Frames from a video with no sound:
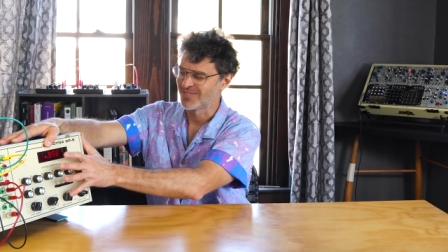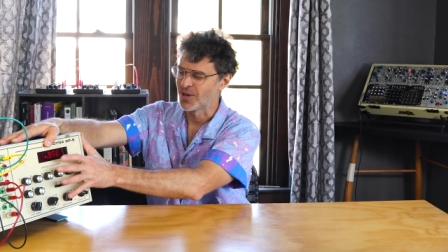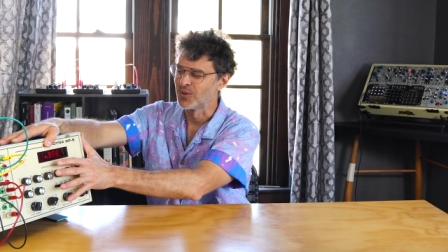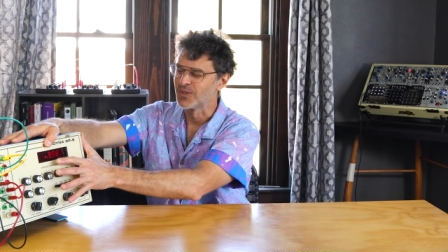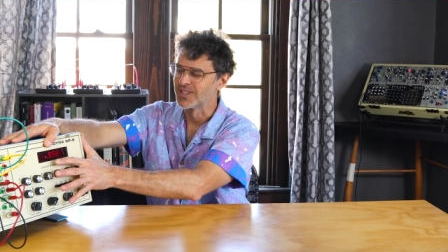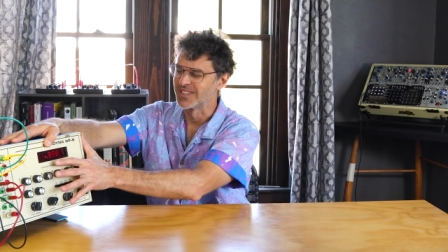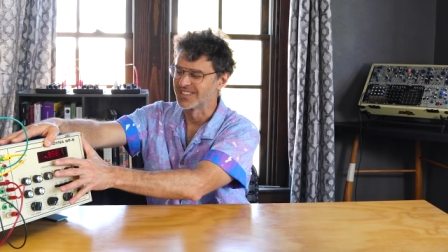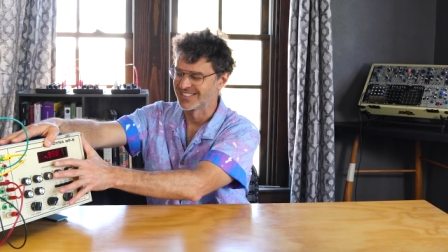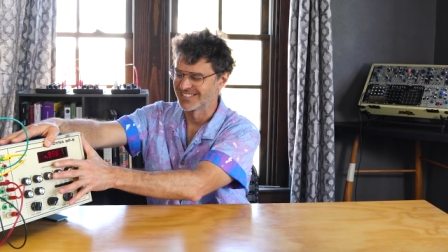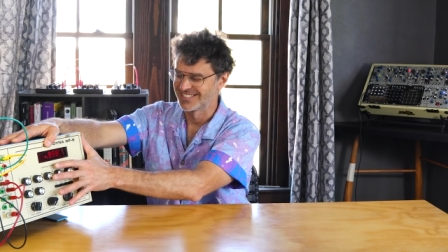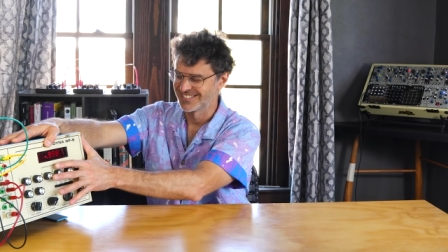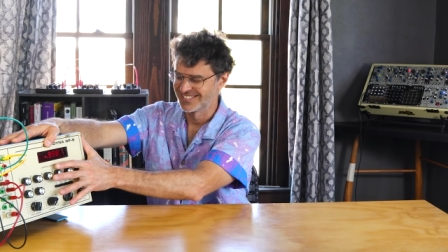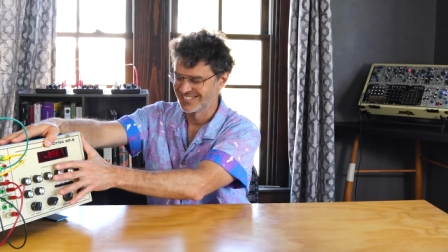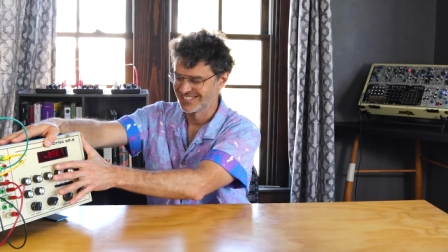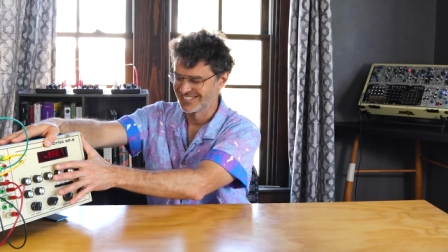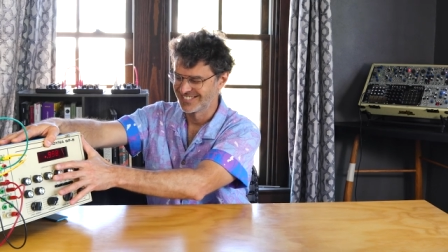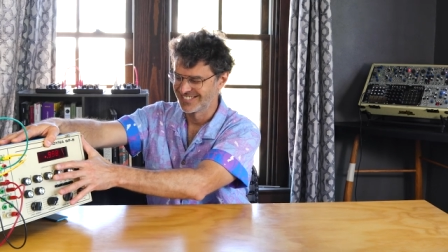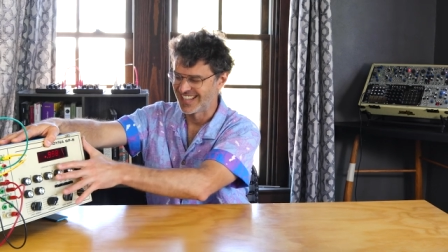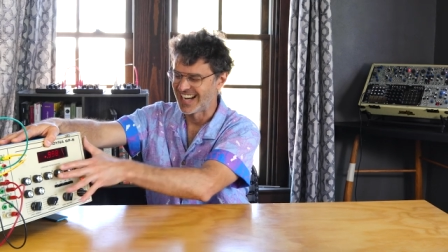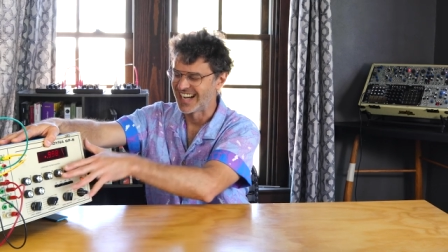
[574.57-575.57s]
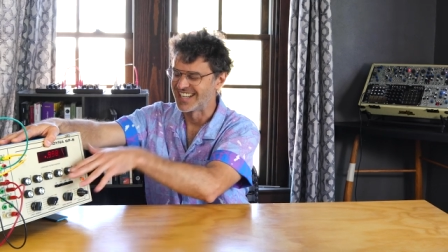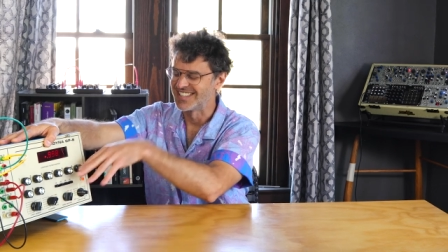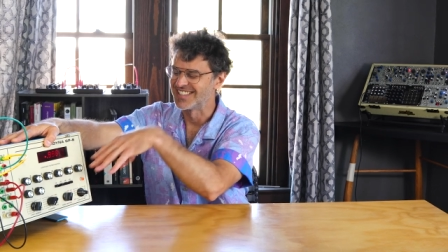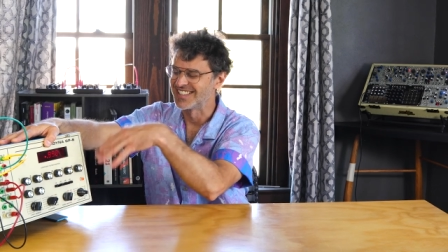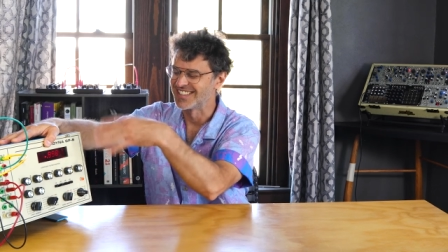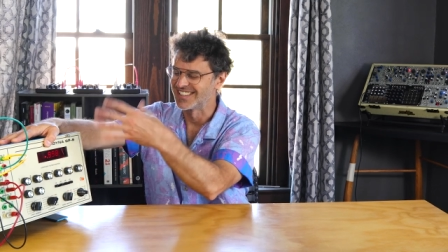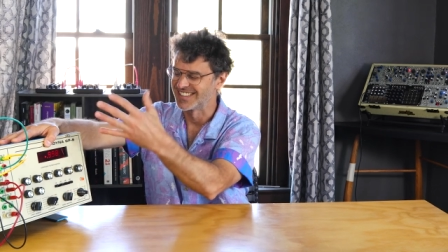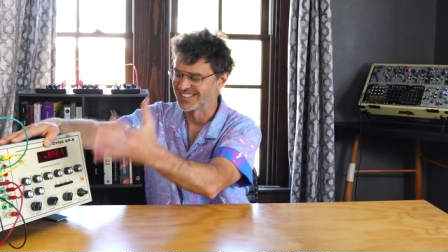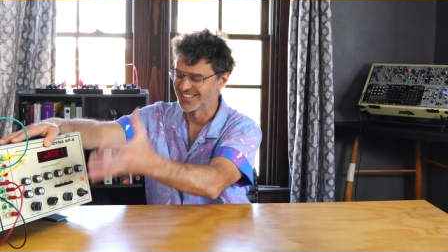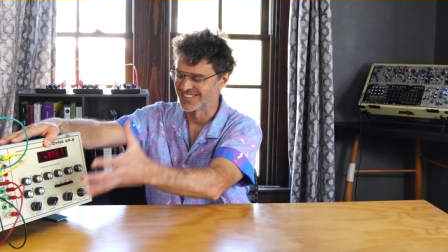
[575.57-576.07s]
pulling
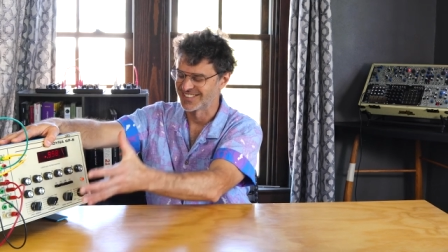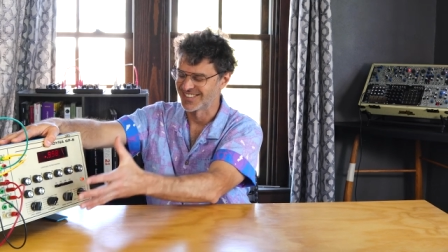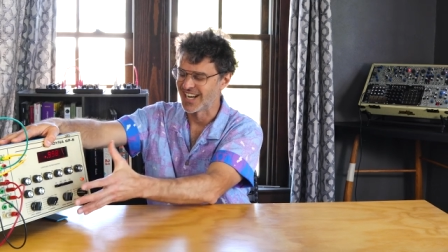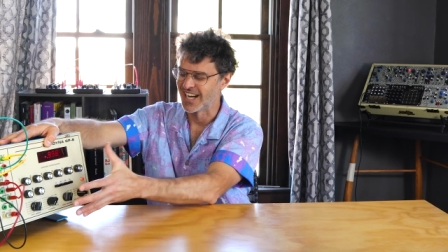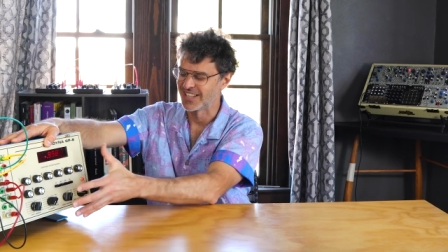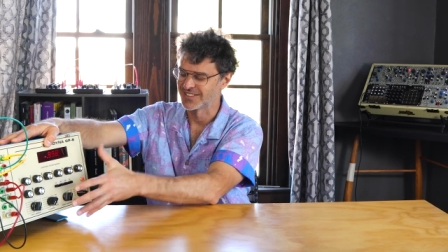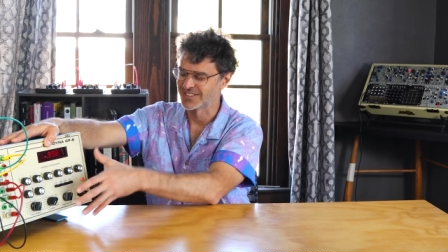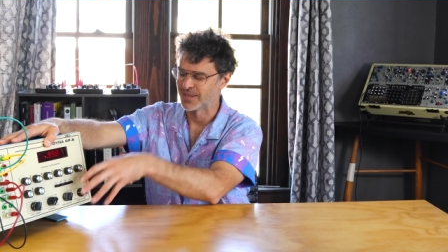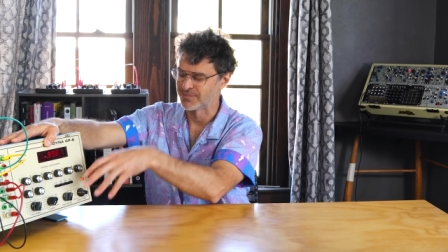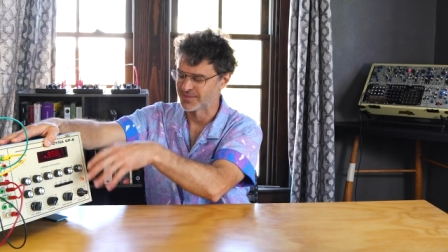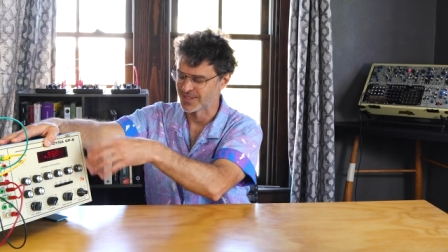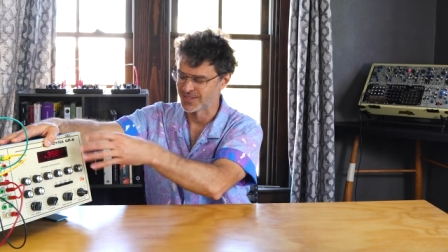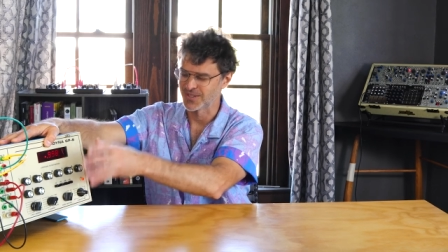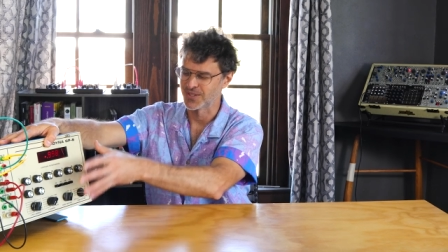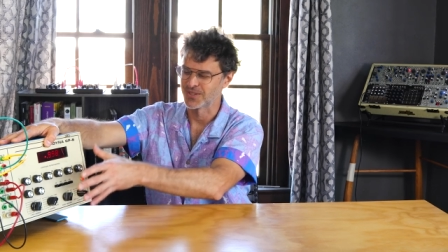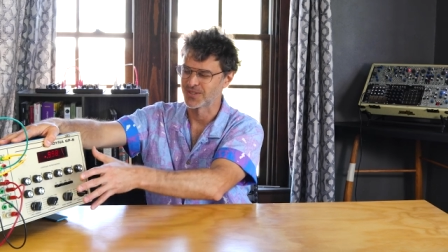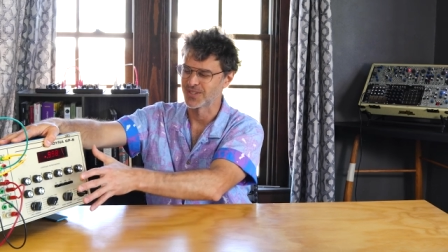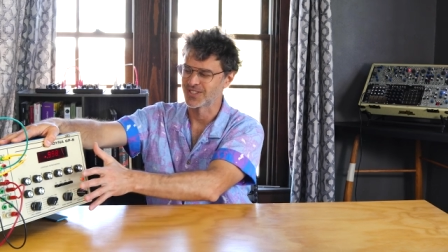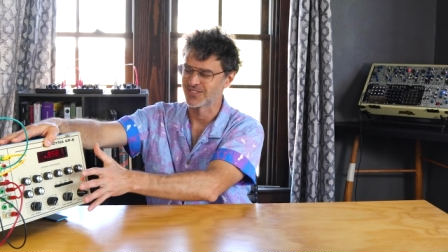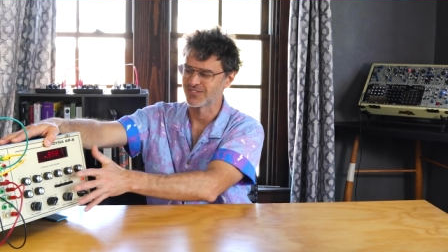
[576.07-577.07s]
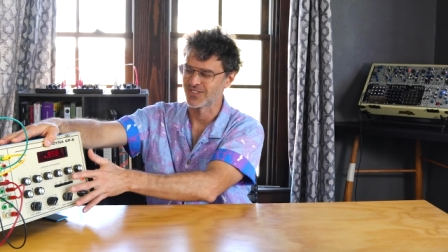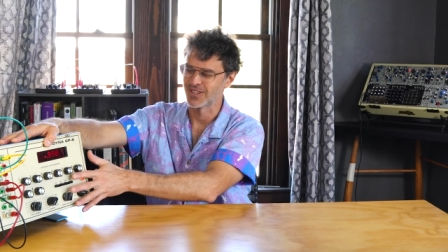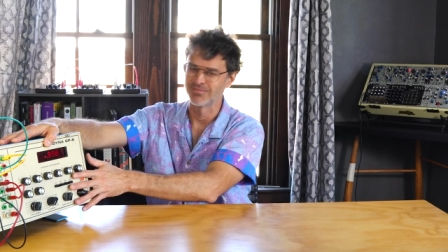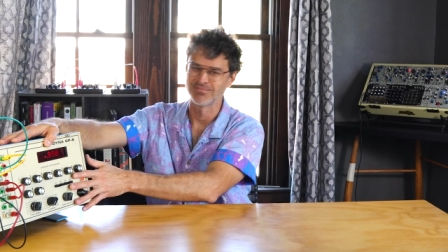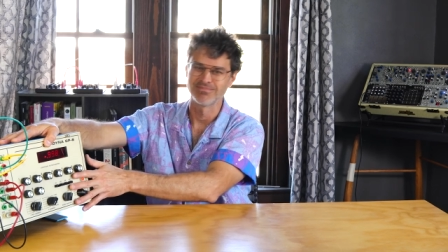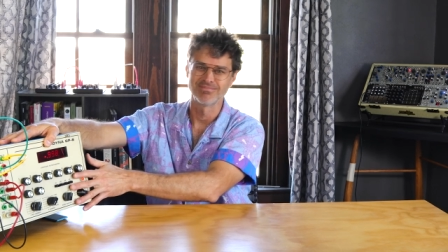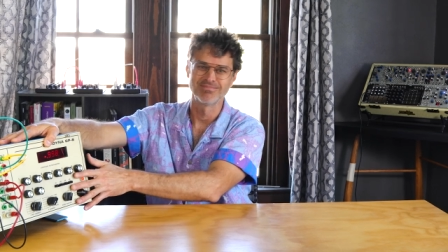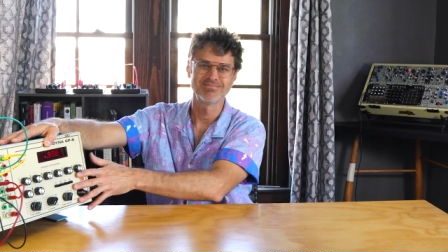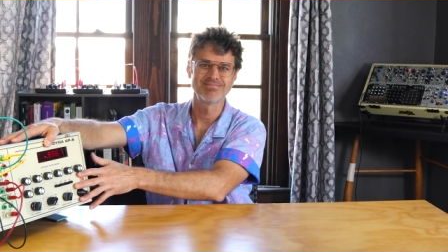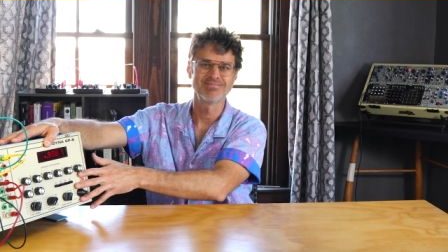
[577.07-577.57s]
ideas and concepts and circuits
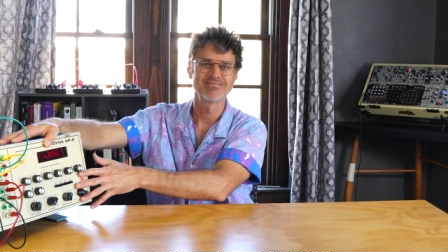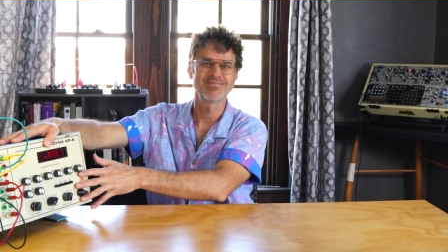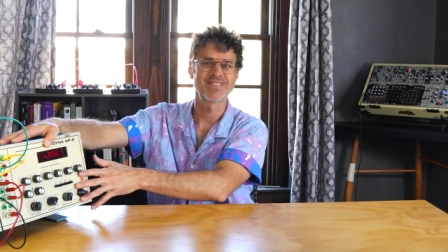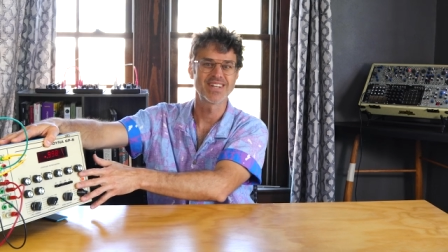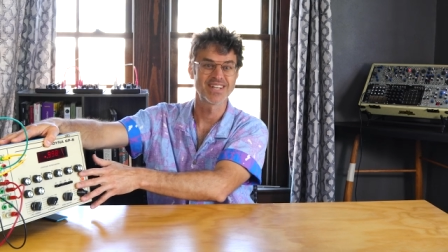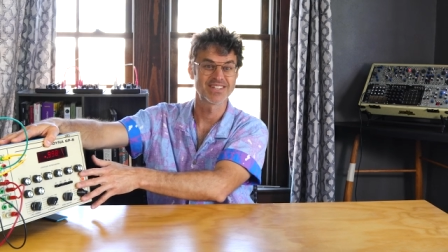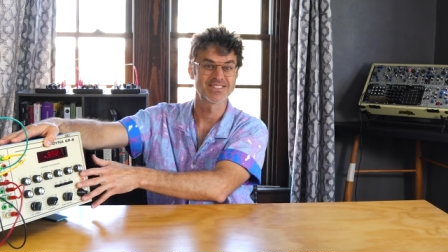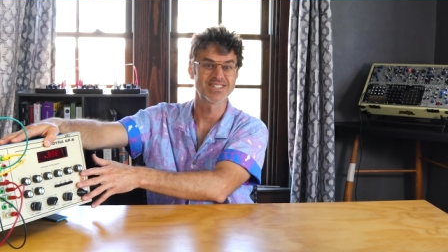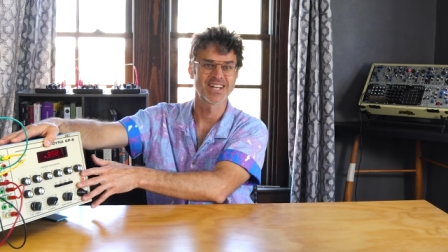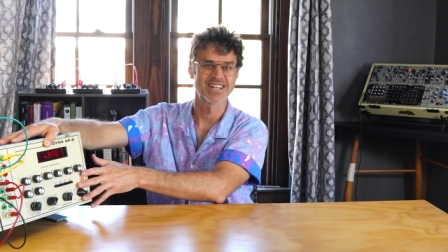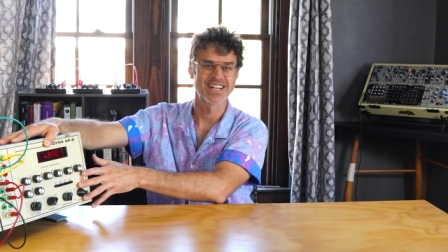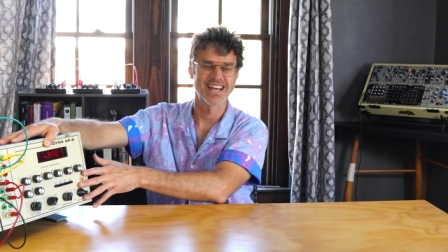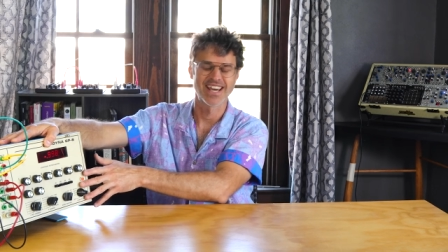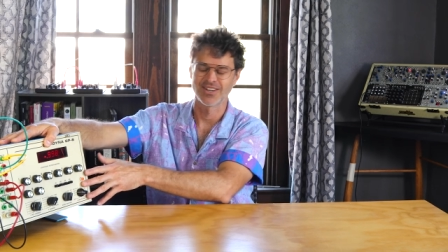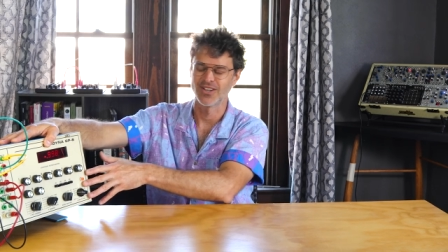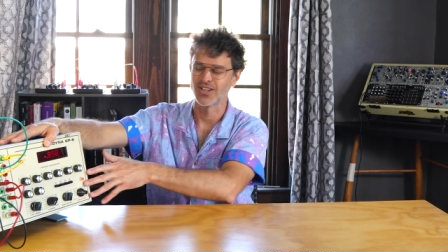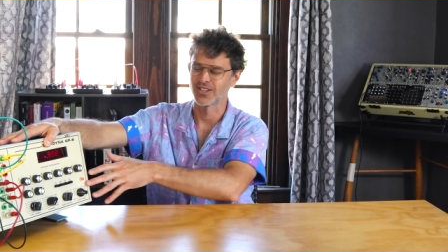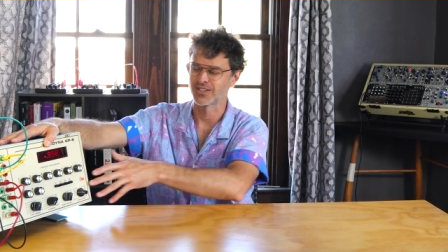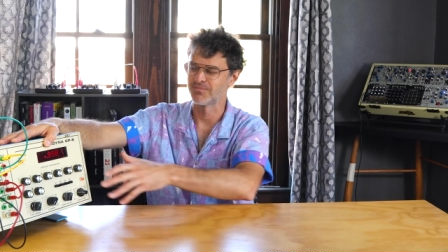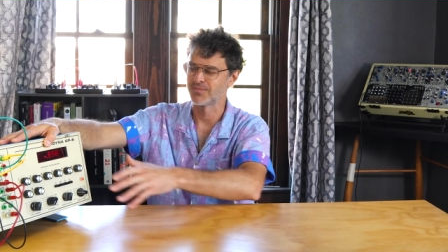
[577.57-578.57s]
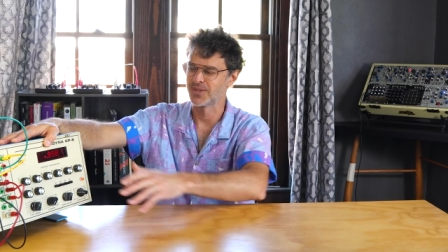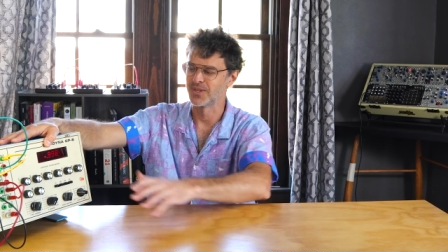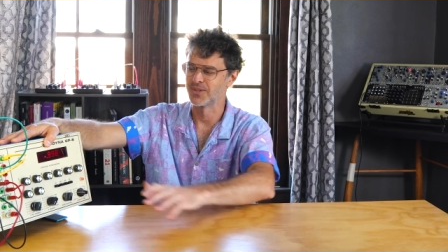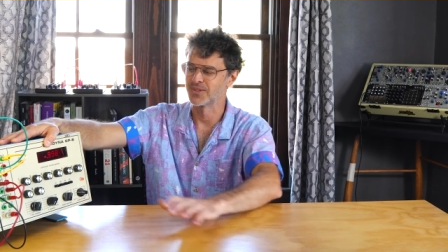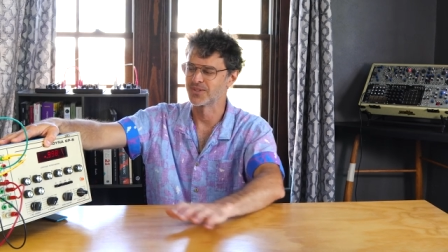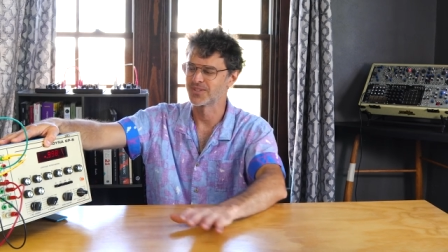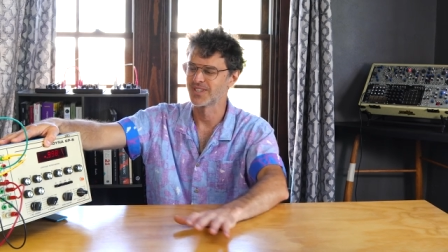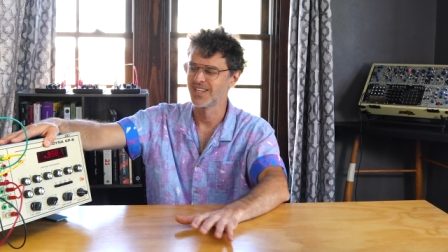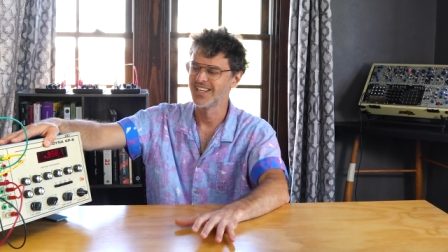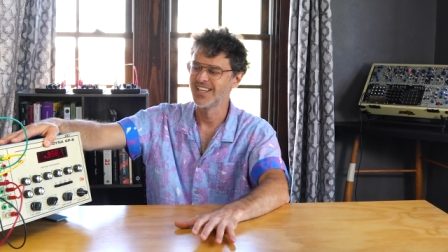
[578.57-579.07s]
from things like analog
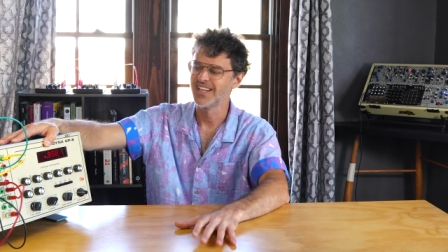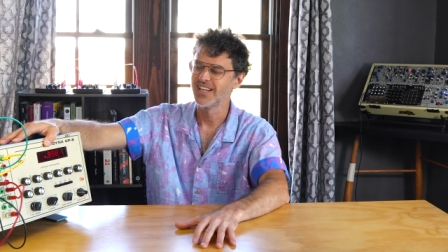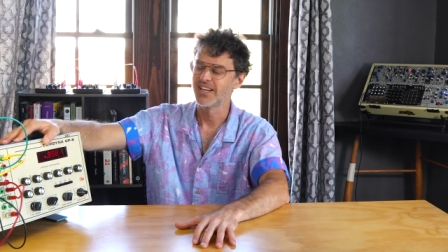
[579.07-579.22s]
computers.